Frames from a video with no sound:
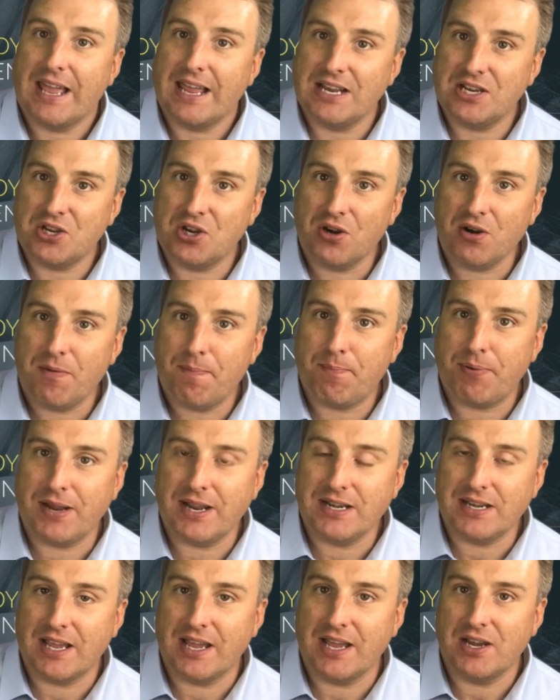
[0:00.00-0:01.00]
in your
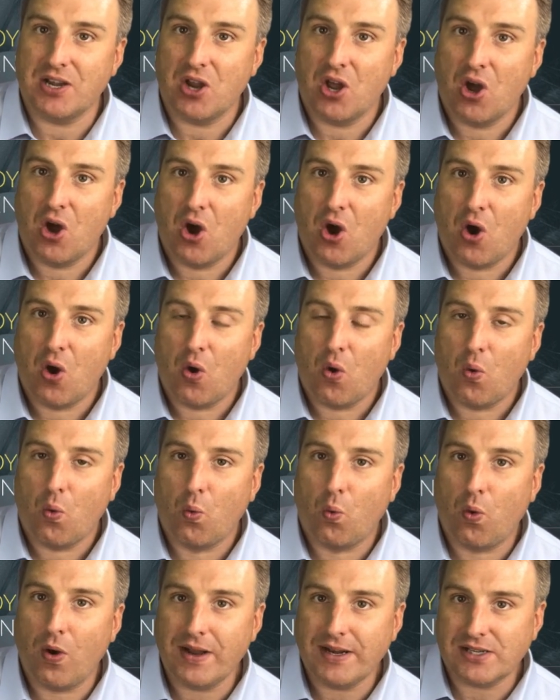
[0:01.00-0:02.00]
opinion,
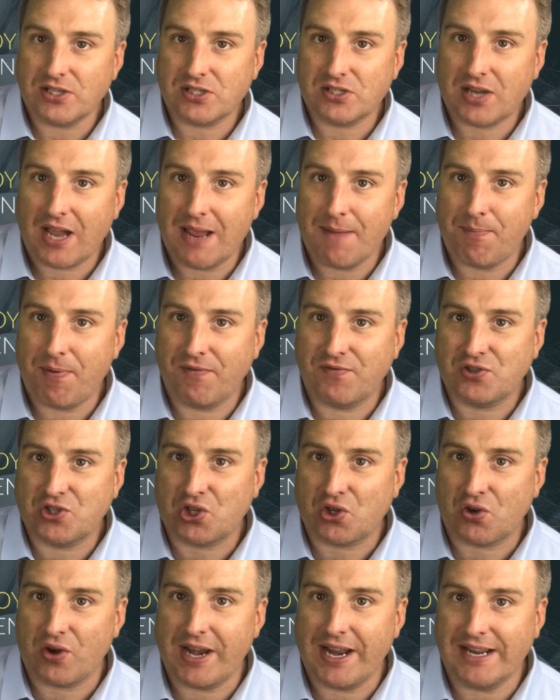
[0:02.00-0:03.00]
what type of
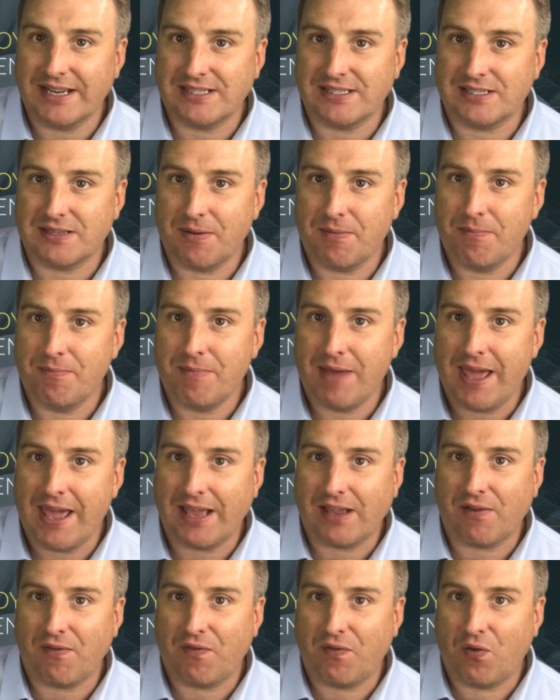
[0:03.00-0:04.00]
traits
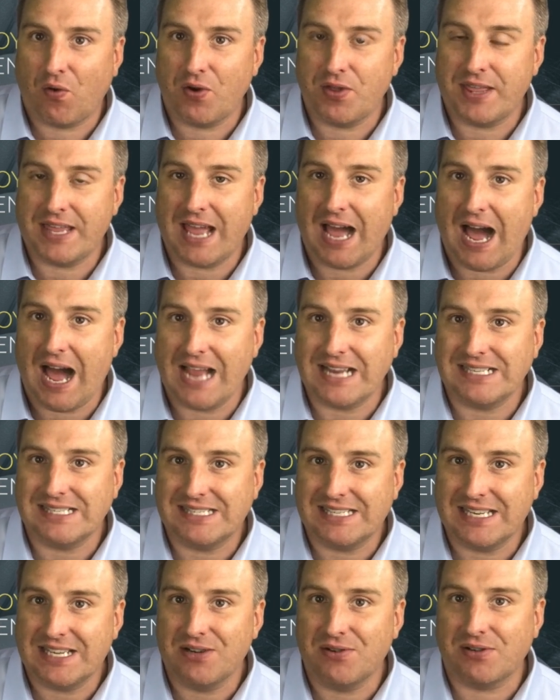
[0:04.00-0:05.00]
make for the
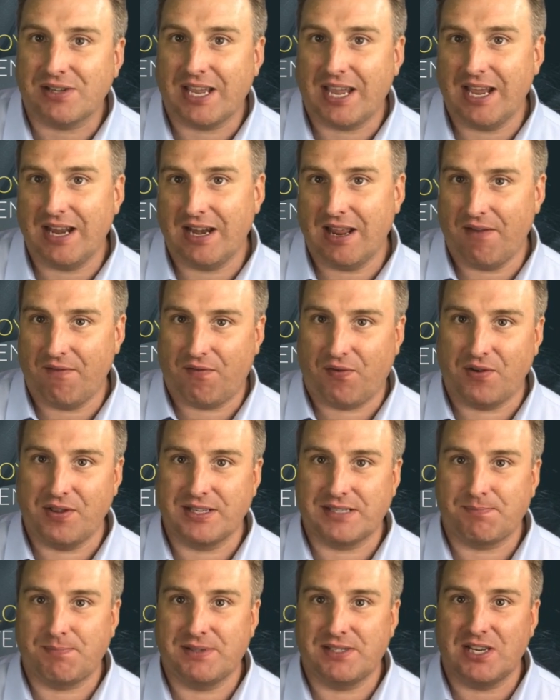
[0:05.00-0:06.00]
ideal candidate for
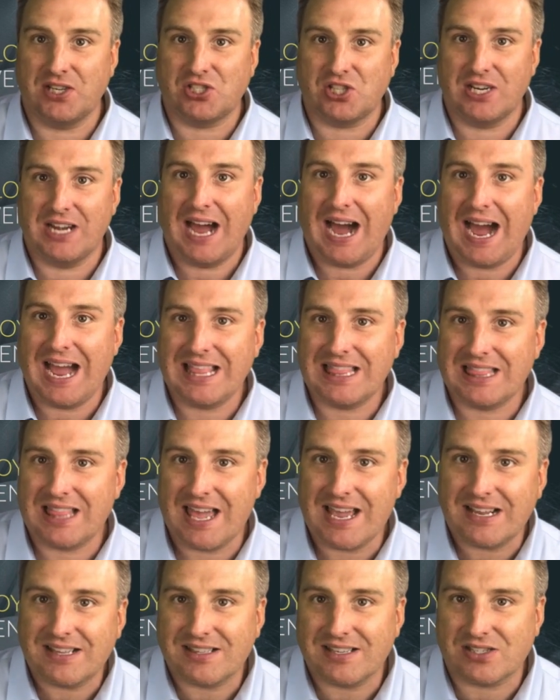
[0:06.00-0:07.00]
this position? I
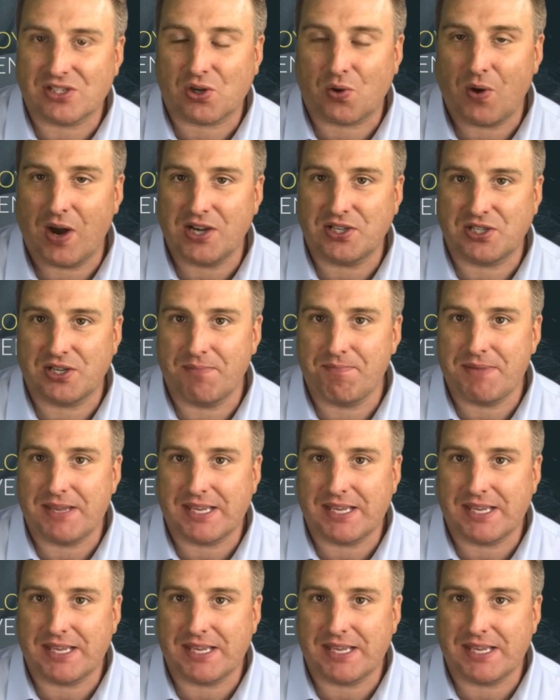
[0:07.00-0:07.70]
like this question